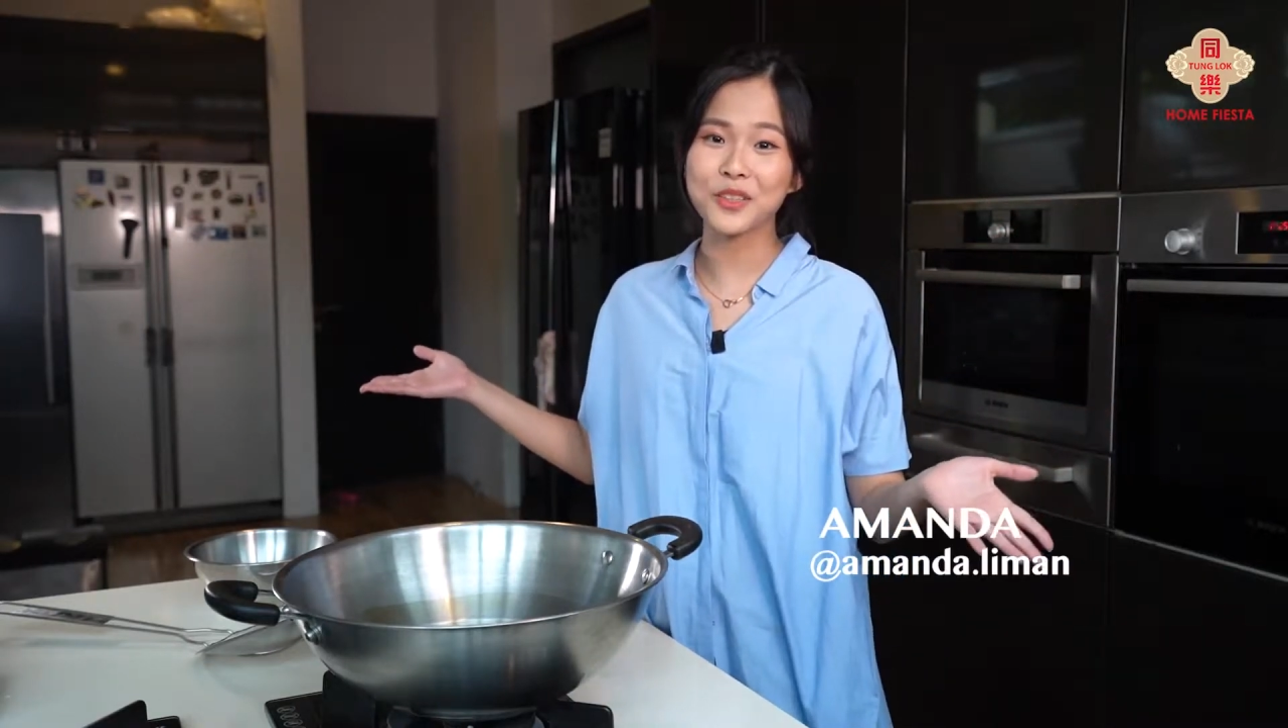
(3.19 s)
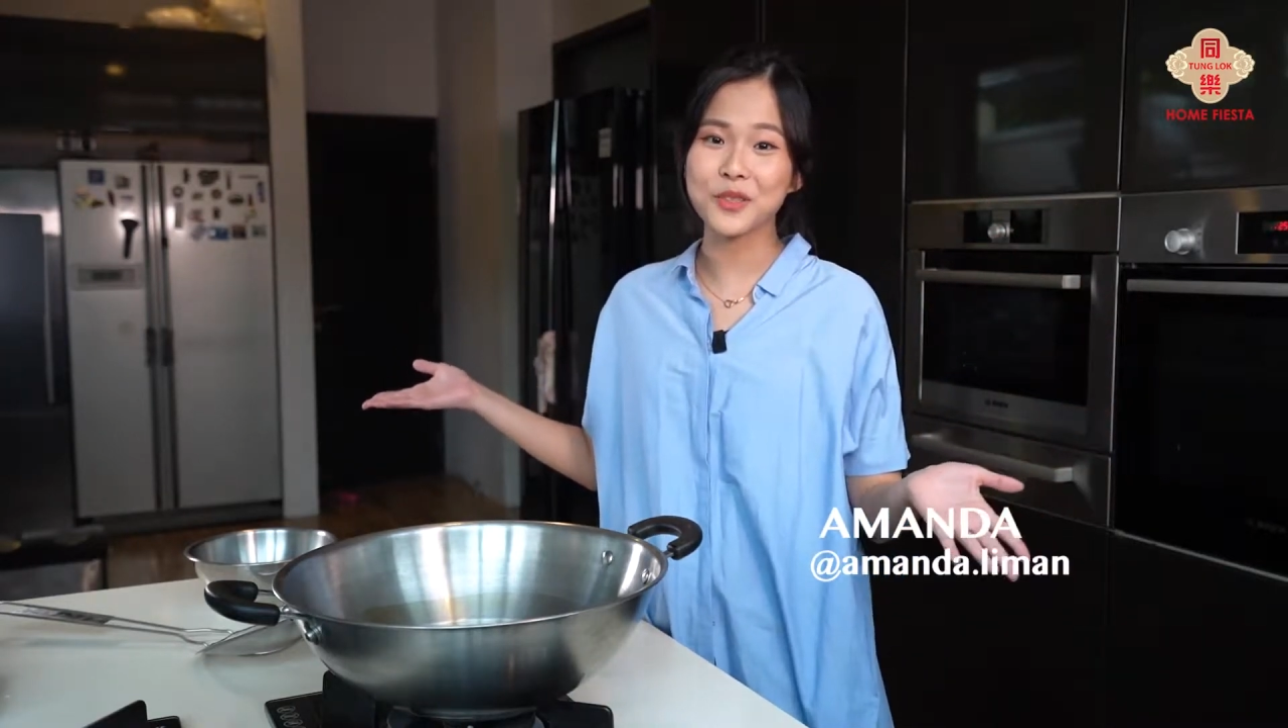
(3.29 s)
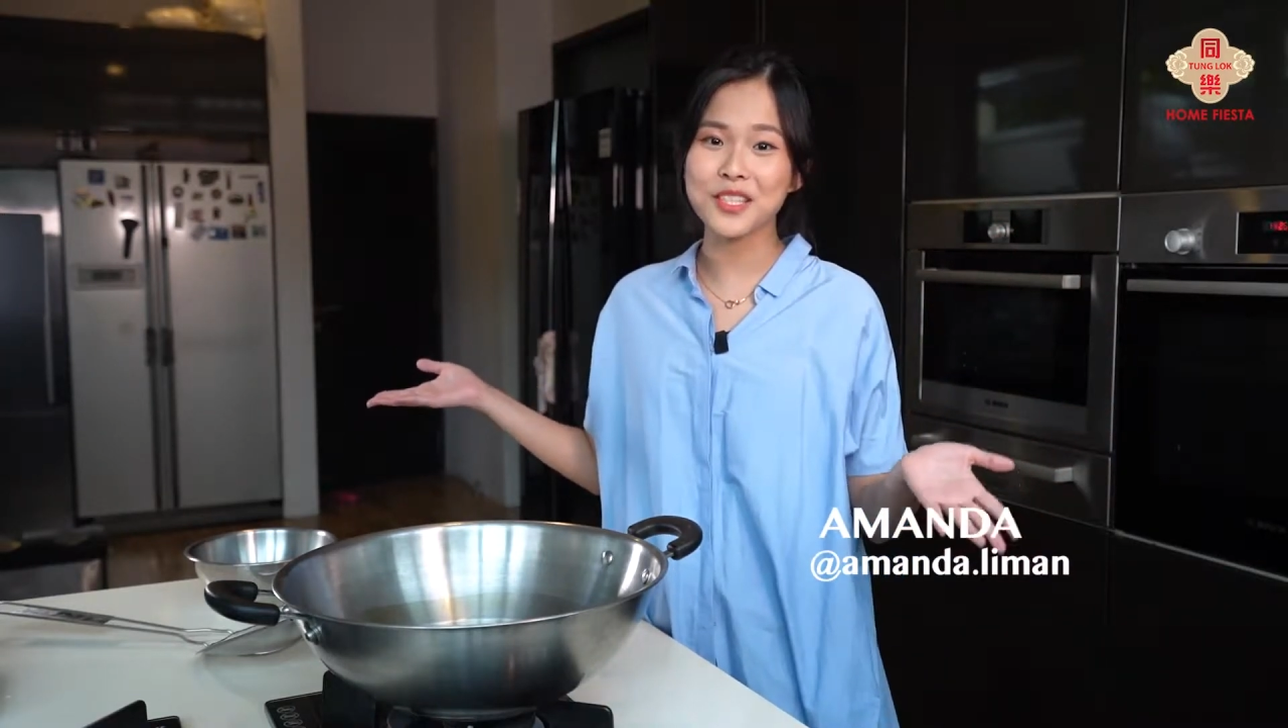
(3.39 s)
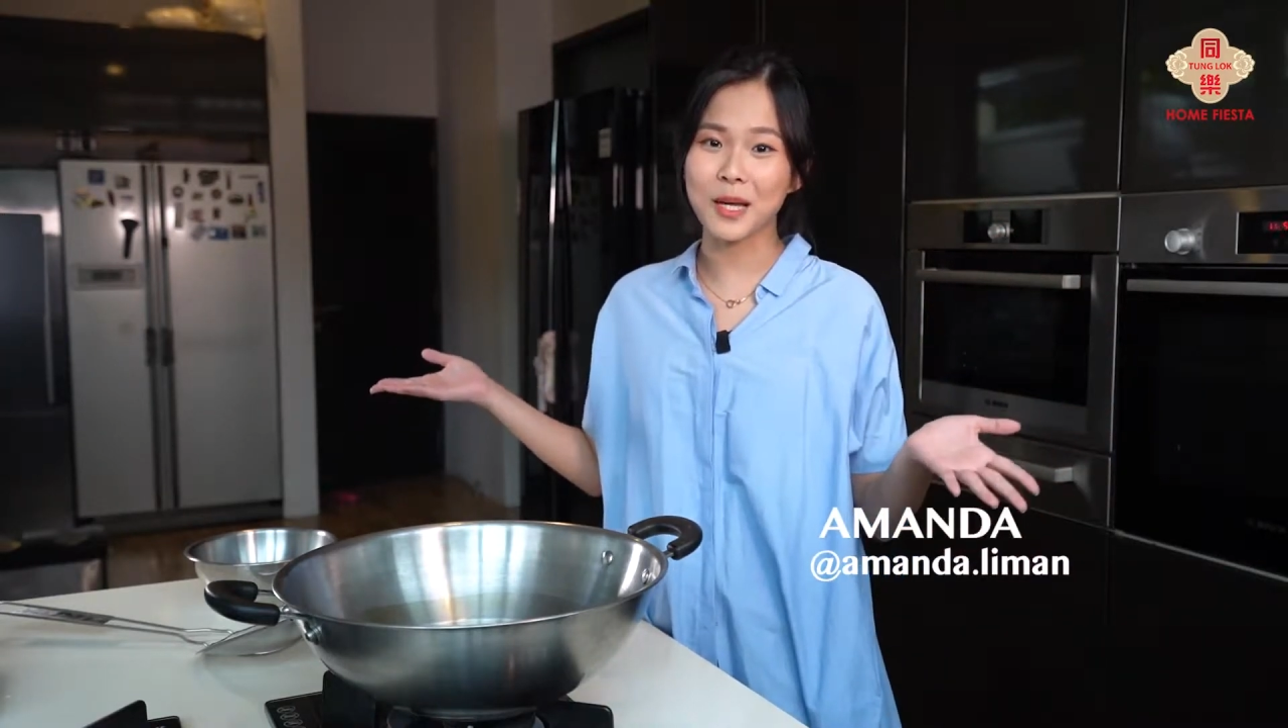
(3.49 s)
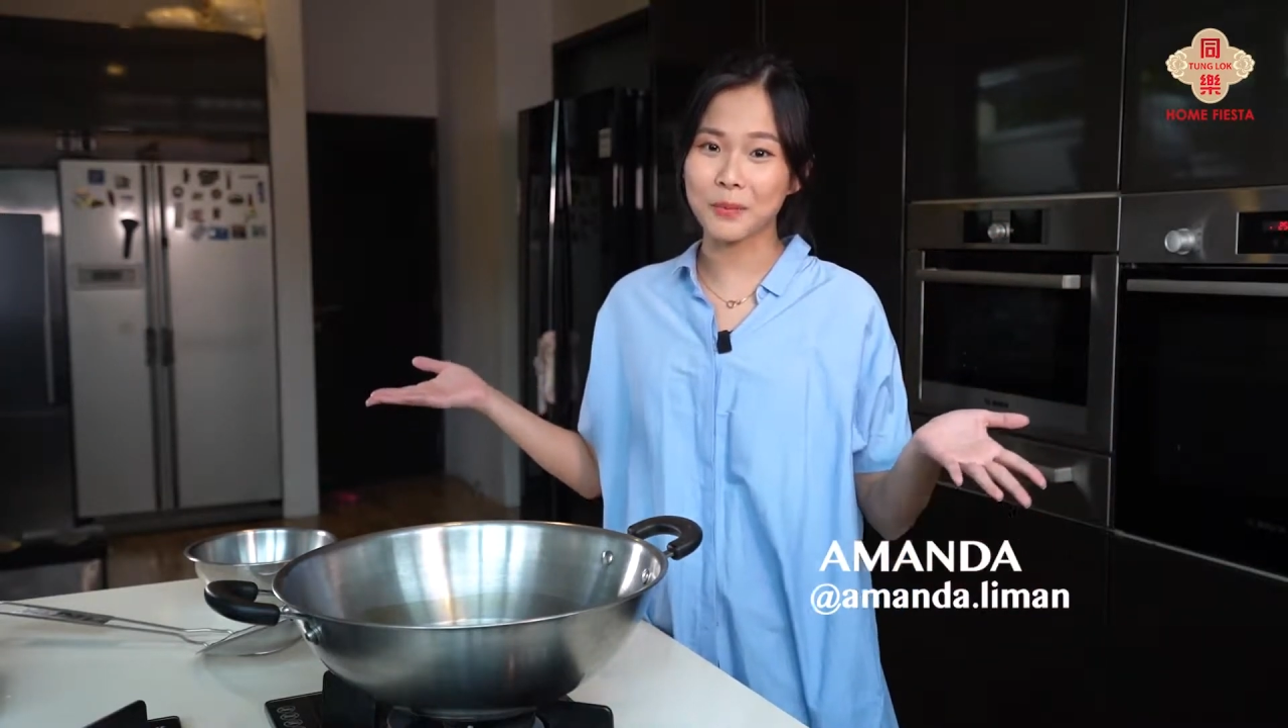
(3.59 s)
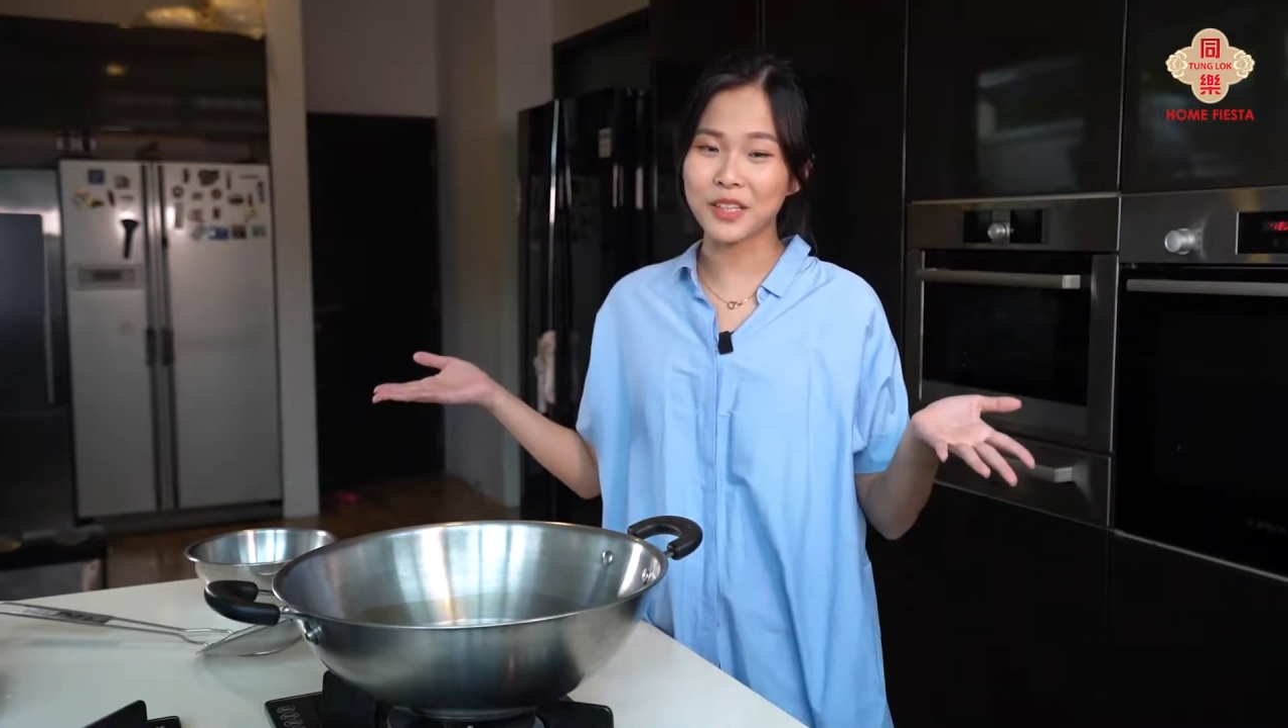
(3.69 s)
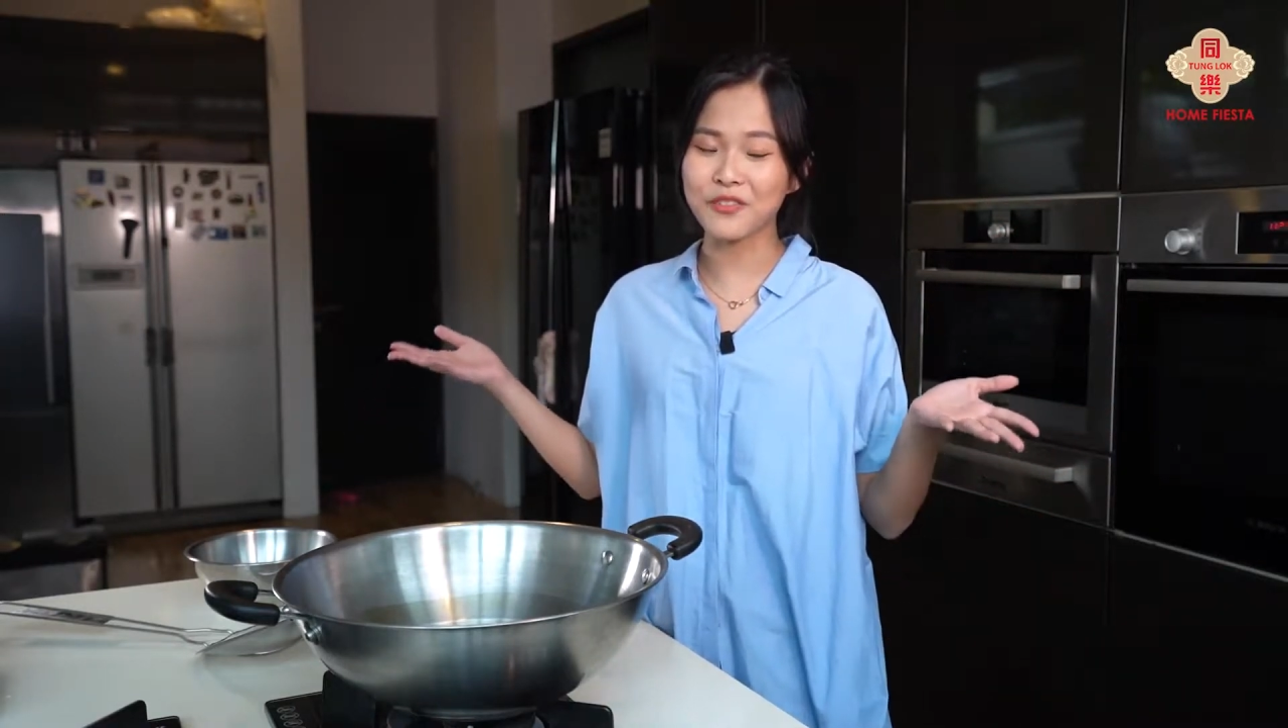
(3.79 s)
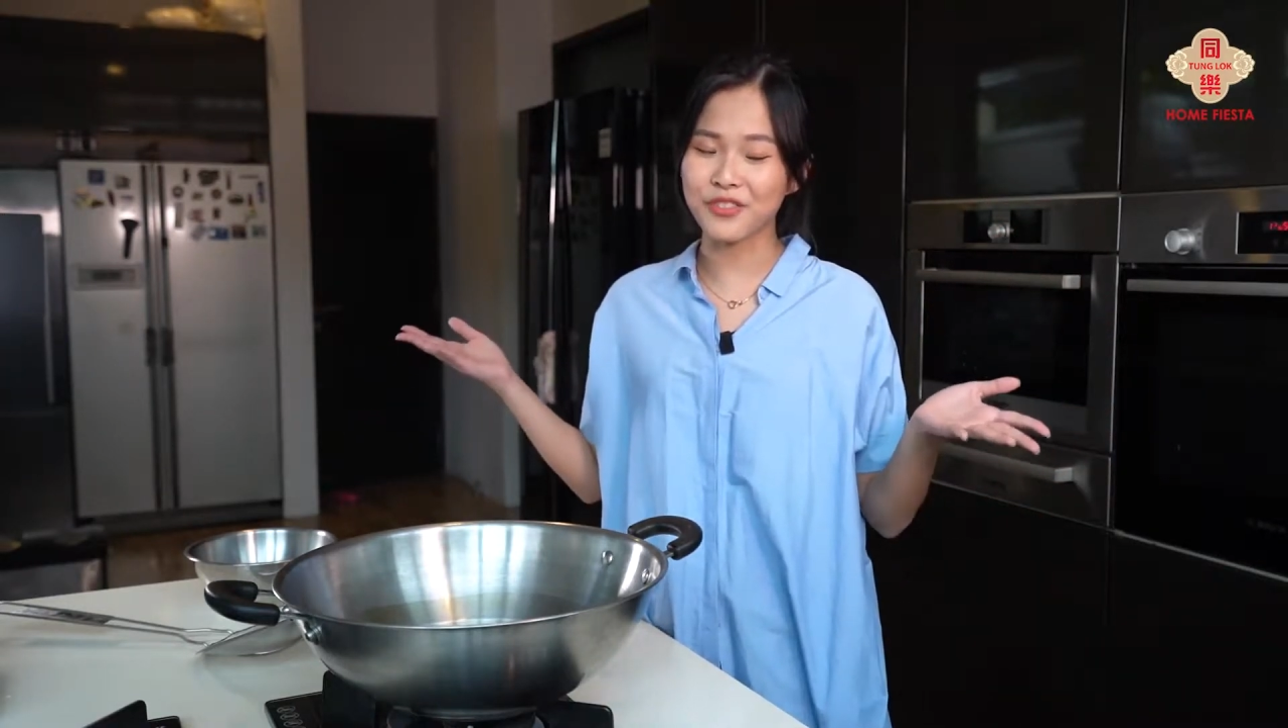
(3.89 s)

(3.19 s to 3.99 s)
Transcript: do something